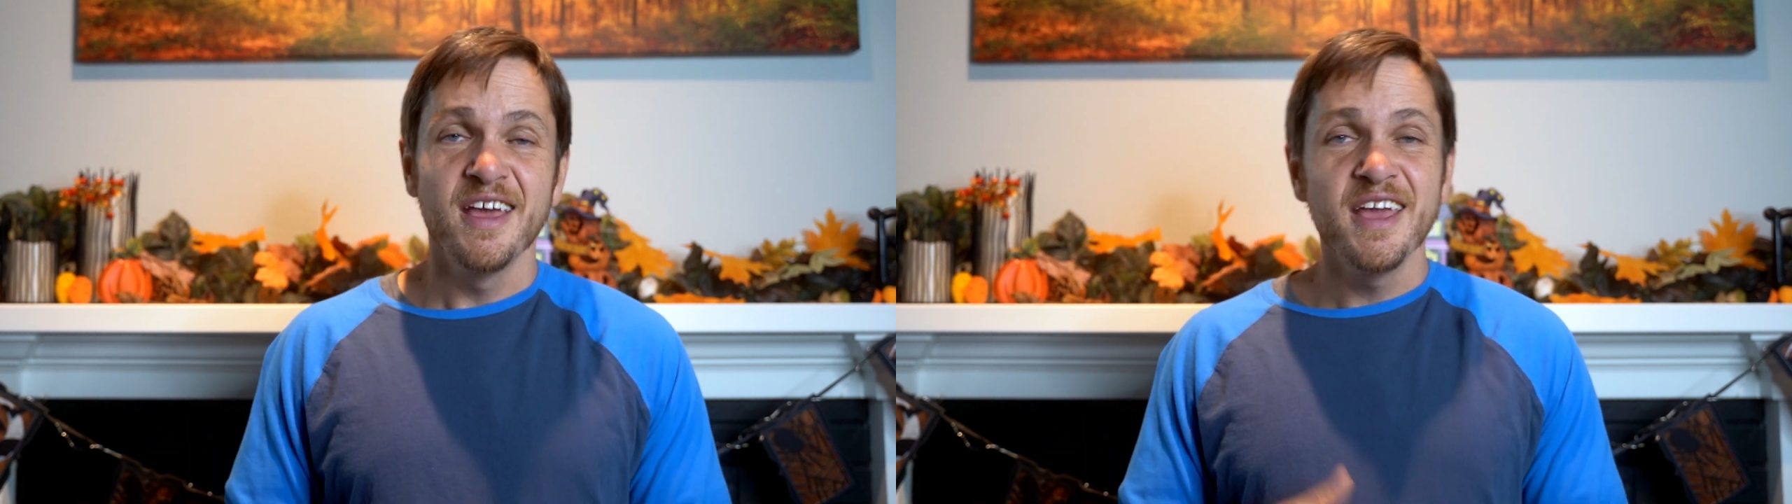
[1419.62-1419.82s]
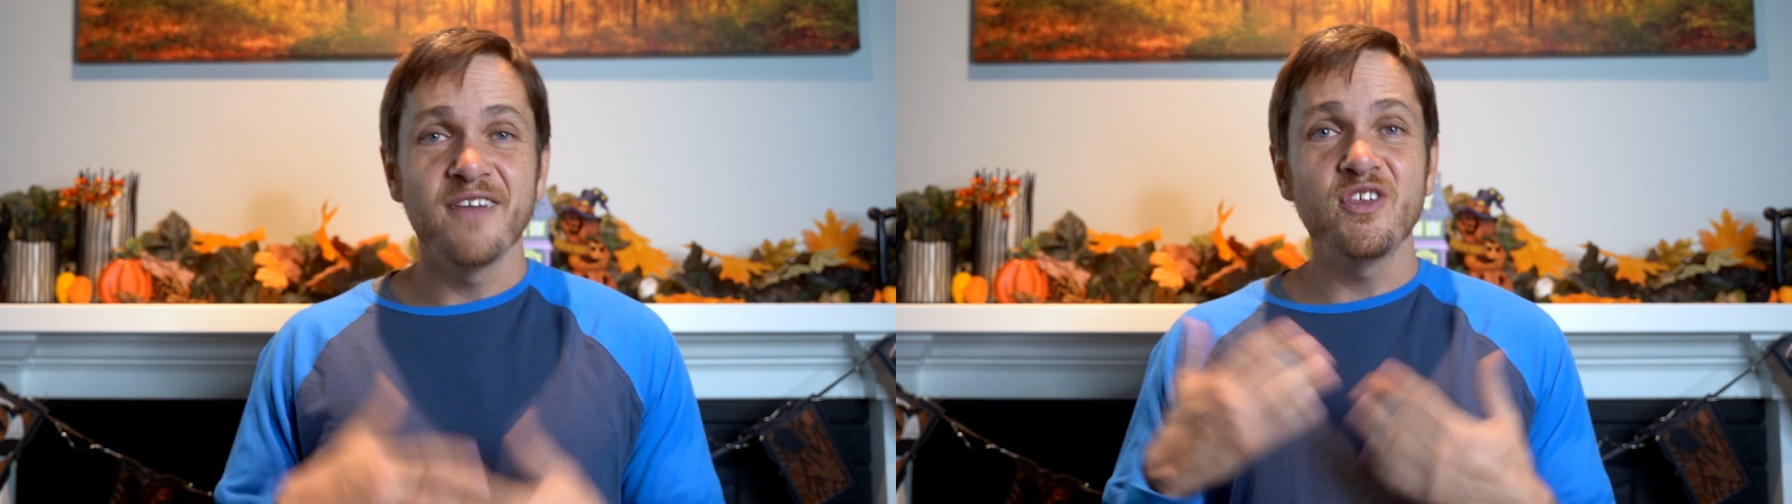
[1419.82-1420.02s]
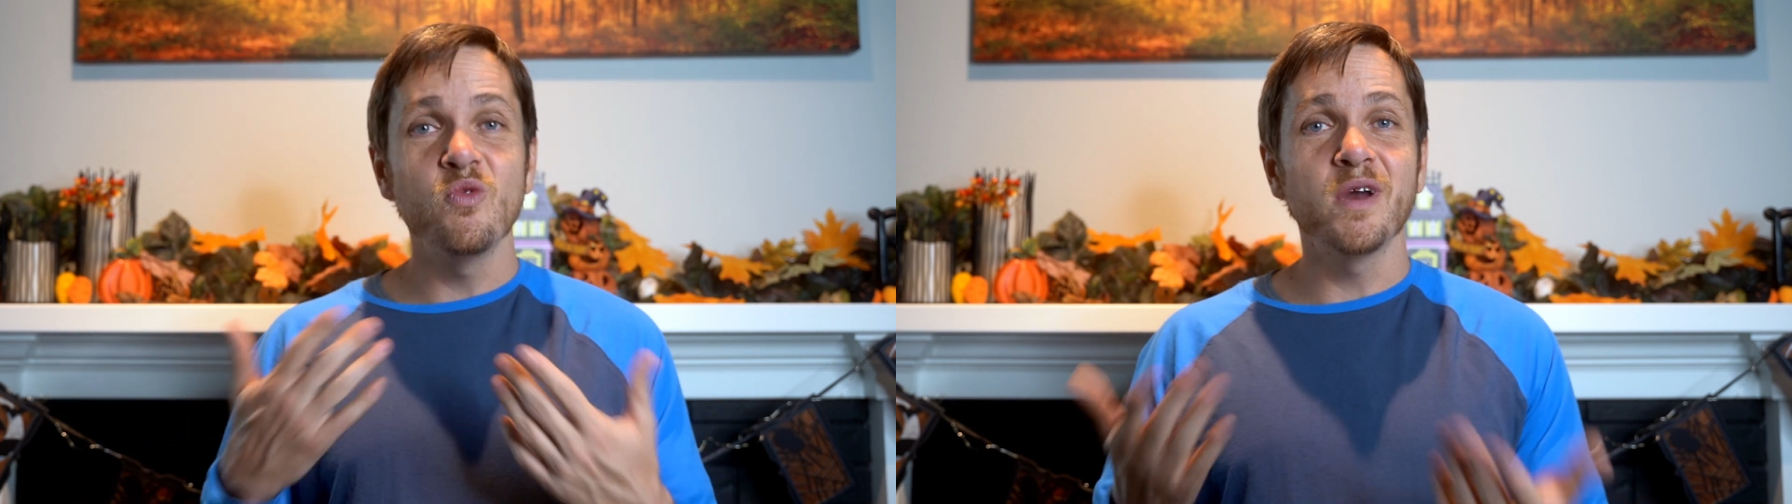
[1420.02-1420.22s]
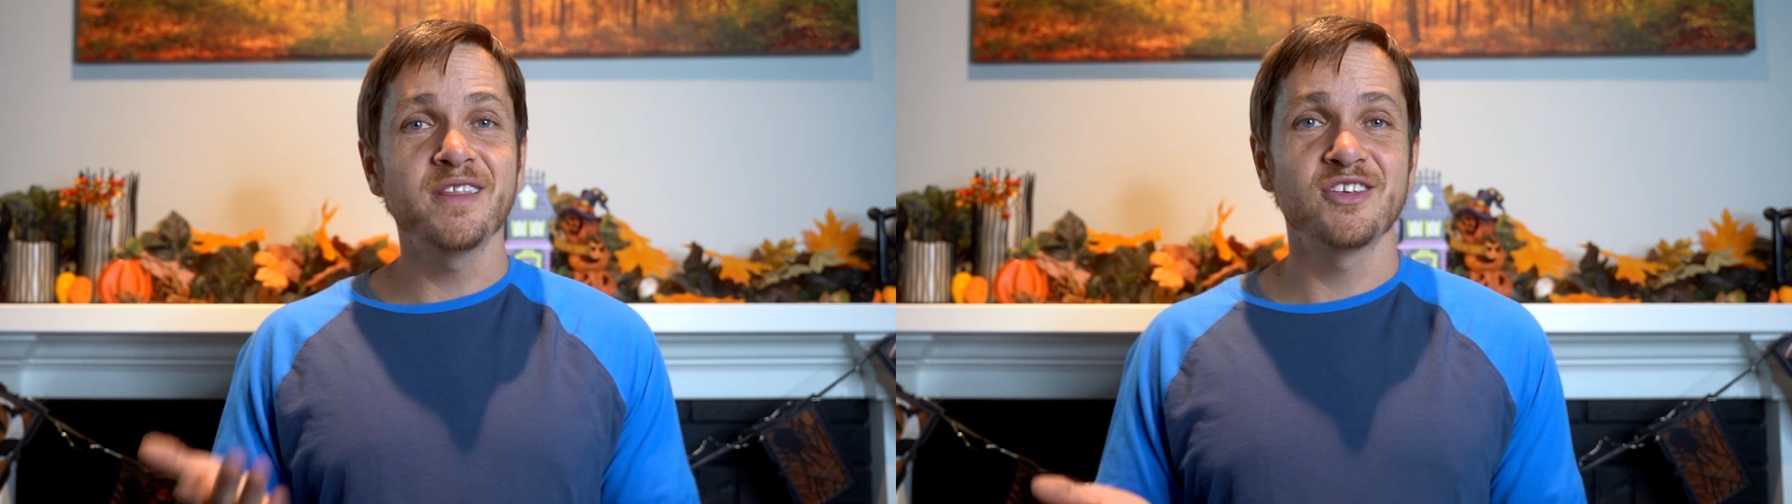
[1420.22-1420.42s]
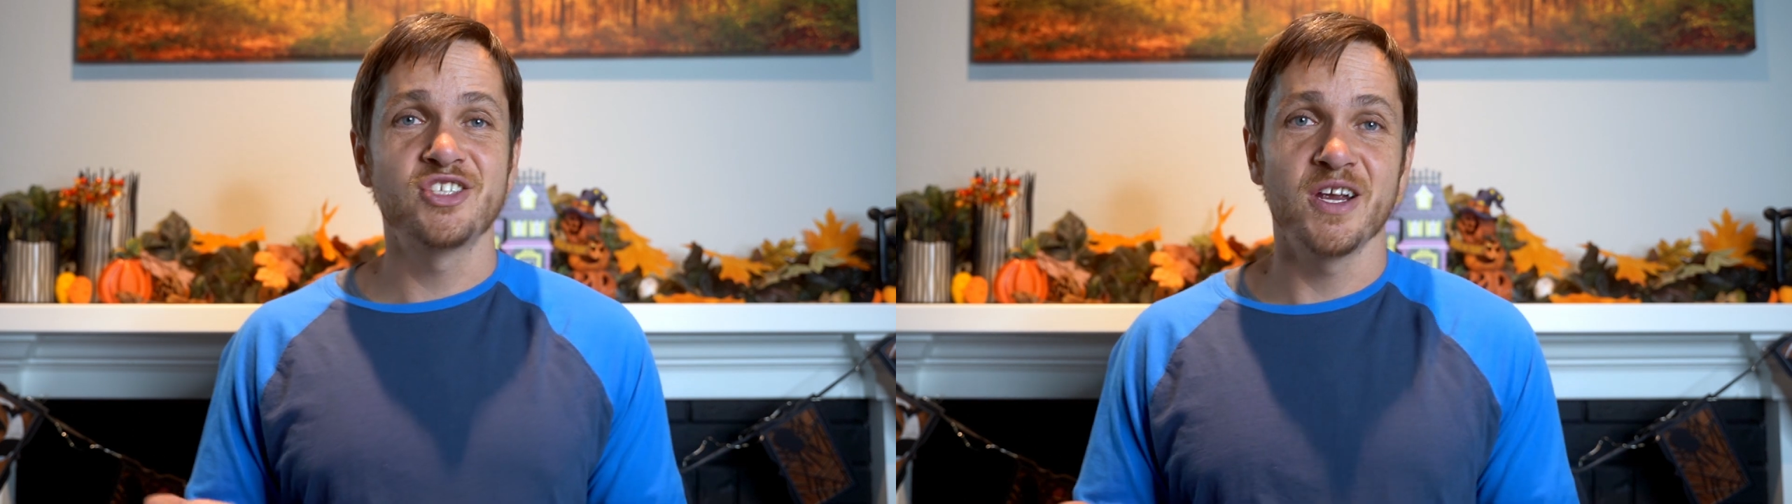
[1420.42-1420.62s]
If you wanted
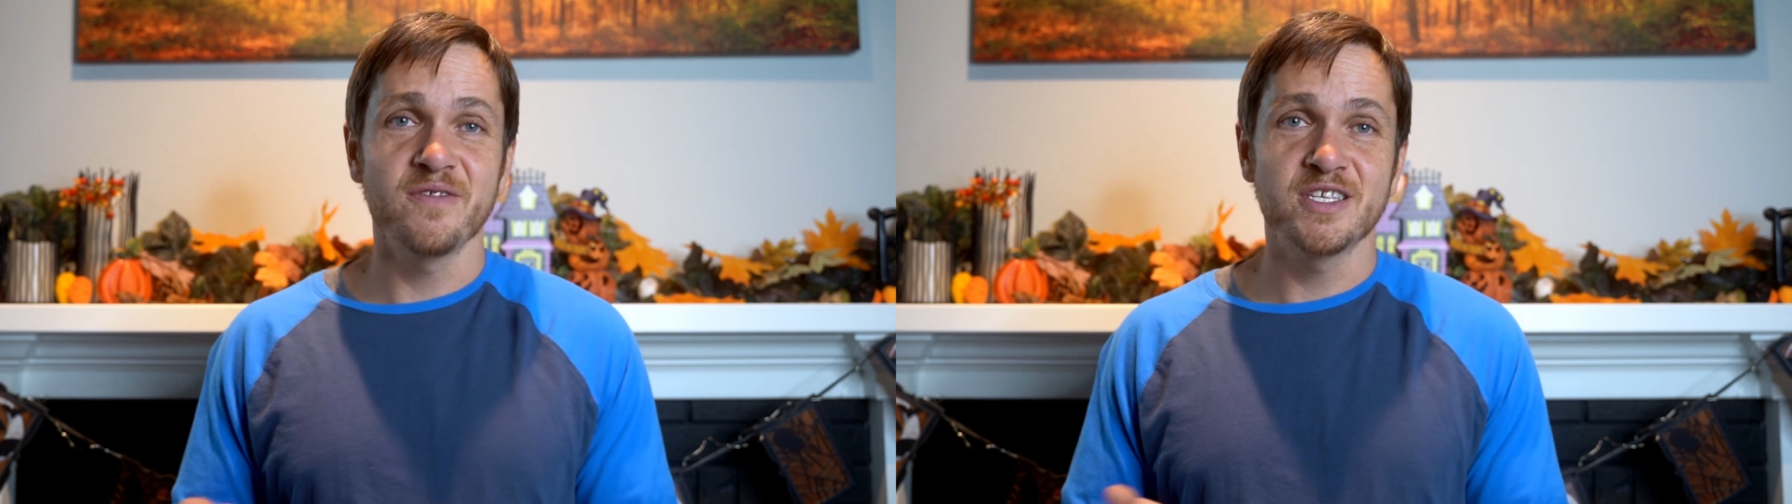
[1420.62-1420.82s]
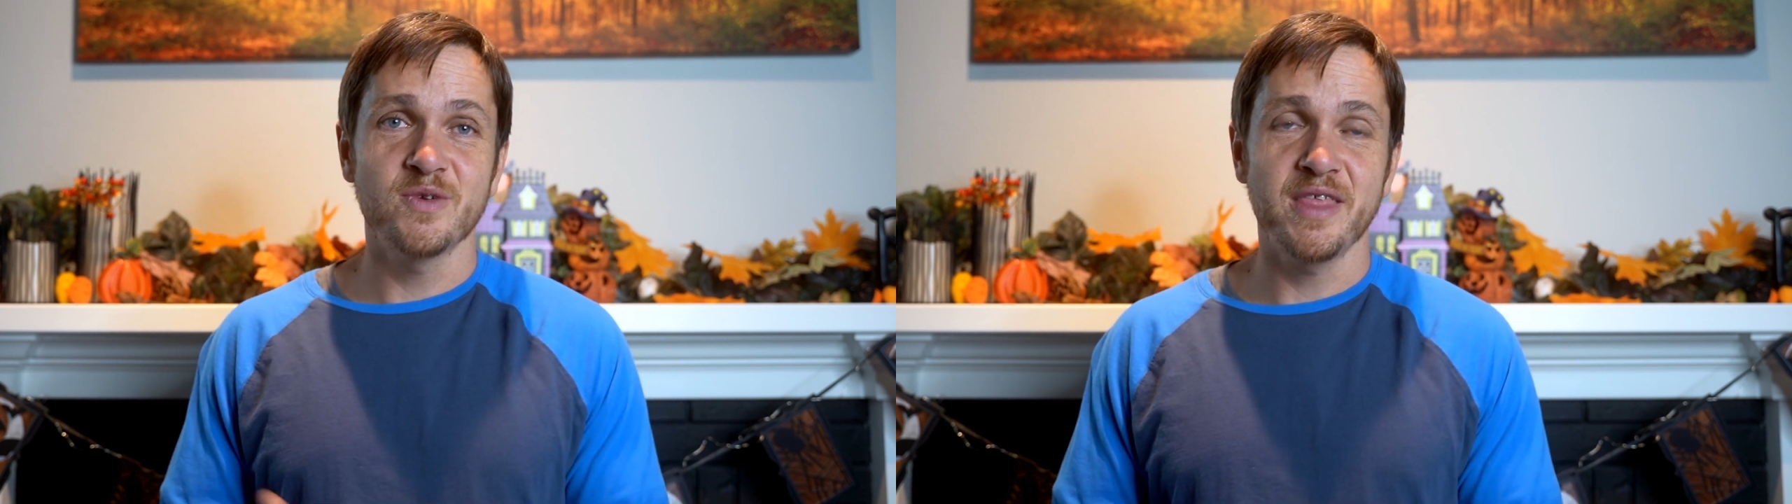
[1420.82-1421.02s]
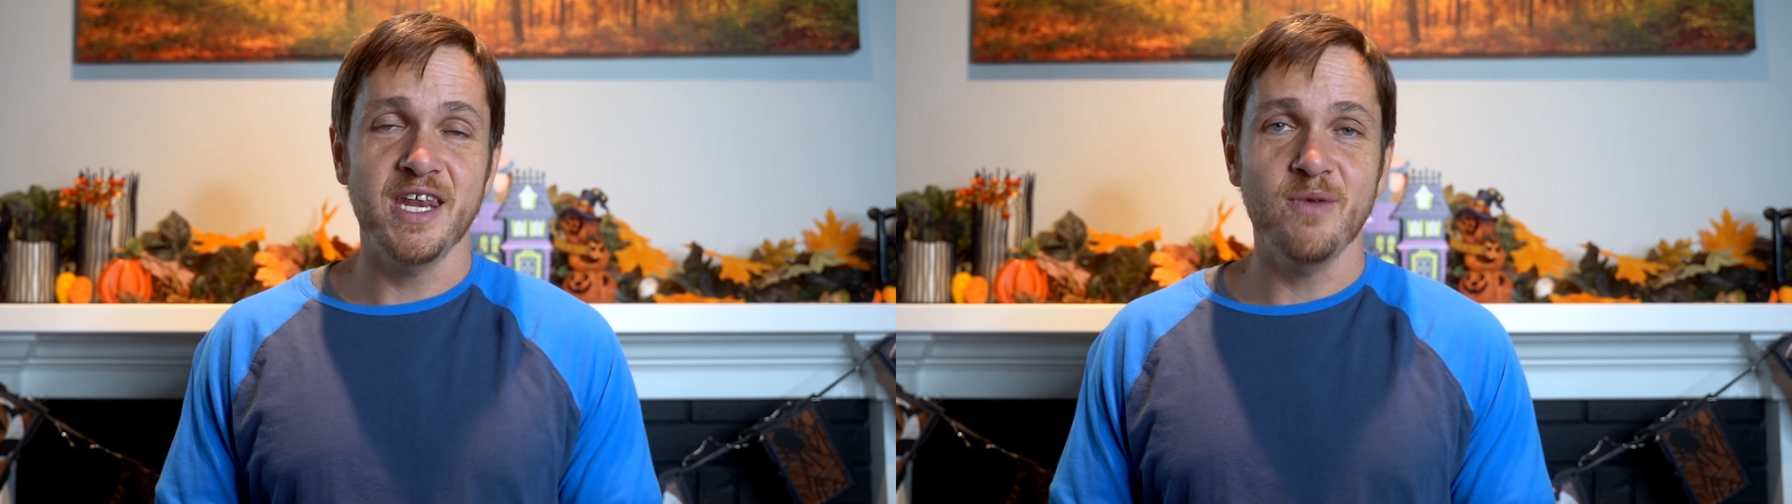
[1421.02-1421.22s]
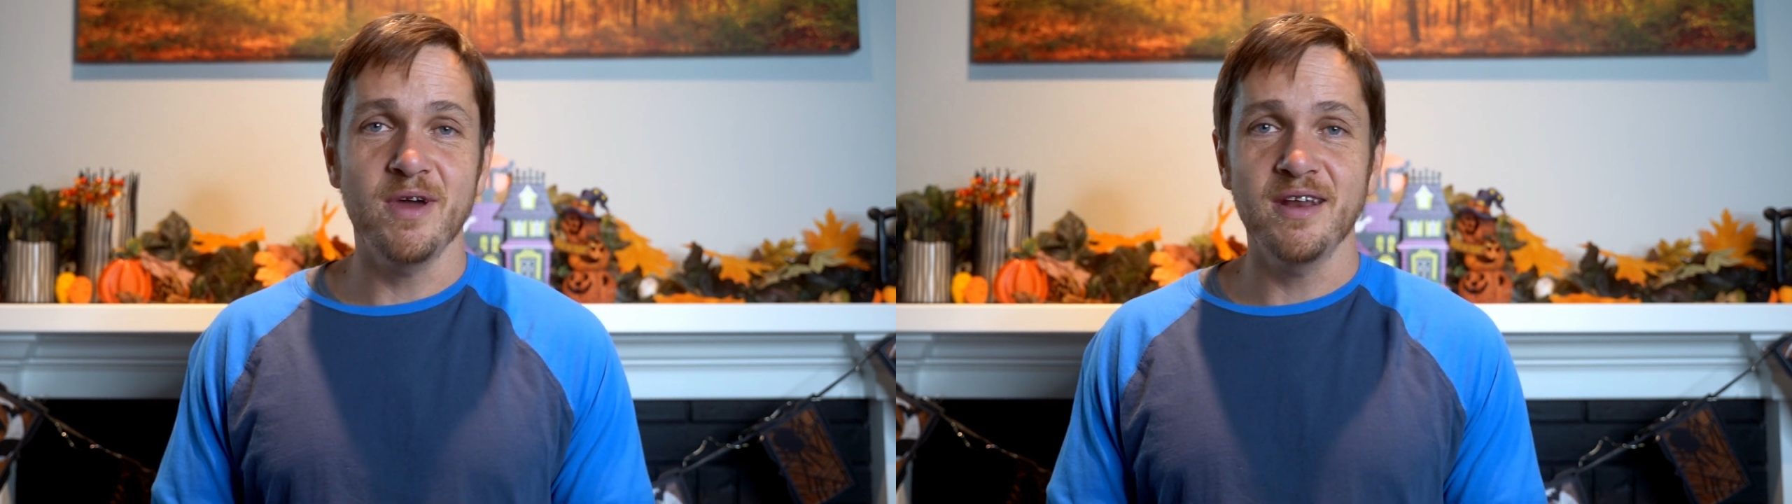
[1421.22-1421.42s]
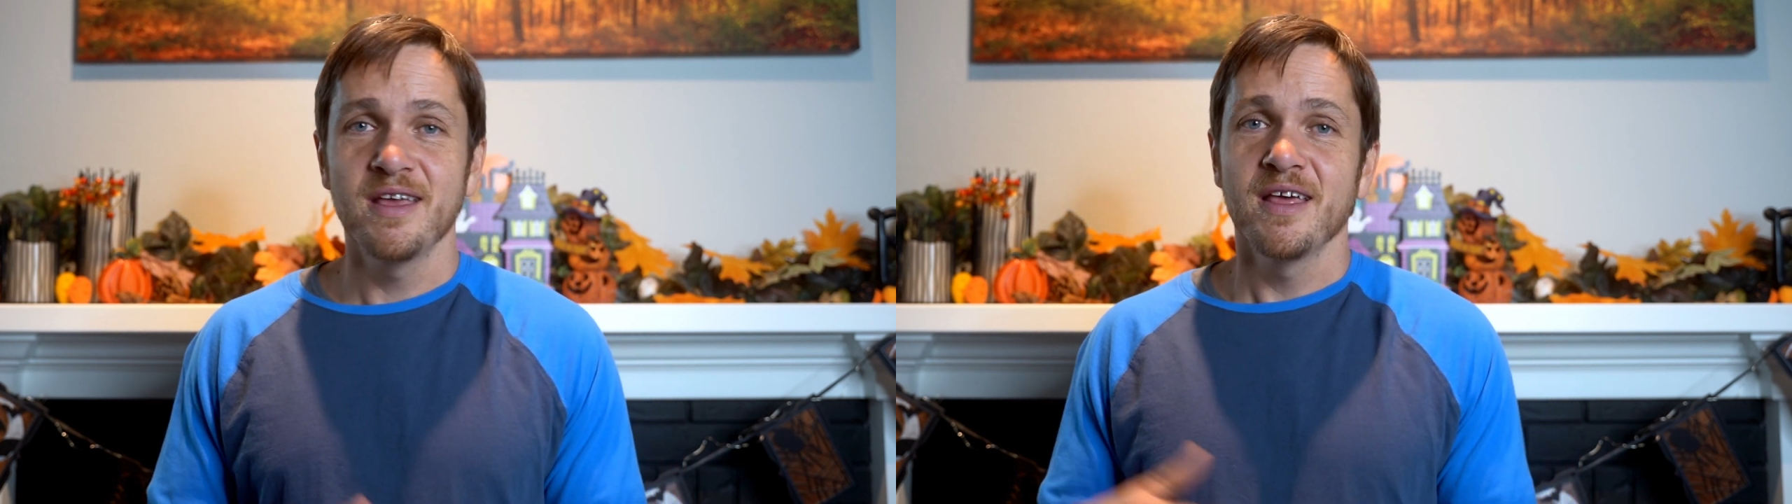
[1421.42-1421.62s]
to share this with
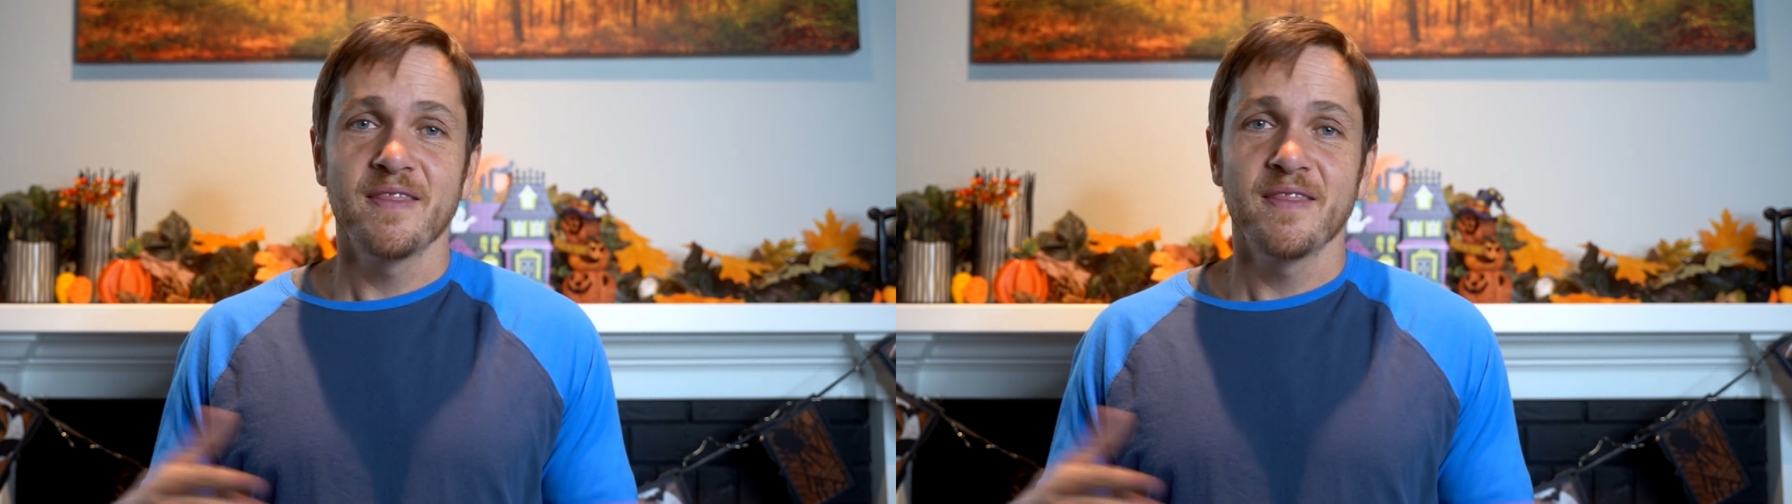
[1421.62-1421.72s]
anyone,